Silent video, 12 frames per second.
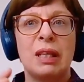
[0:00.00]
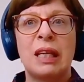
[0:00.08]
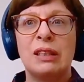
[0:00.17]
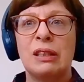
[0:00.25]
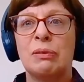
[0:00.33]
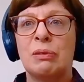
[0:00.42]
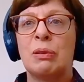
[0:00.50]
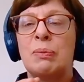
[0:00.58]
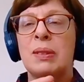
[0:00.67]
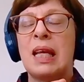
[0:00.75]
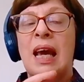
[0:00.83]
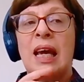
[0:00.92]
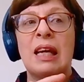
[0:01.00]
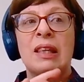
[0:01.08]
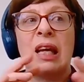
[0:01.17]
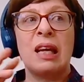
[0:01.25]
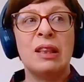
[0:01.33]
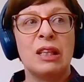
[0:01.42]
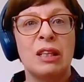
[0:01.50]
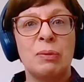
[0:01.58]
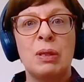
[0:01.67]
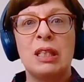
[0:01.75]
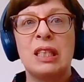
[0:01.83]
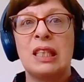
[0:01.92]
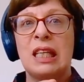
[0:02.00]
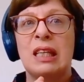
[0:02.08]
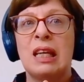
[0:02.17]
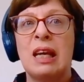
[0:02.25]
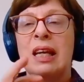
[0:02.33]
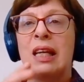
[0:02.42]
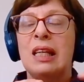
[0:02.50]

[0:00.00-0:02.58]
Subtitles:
kinship group, say, and the community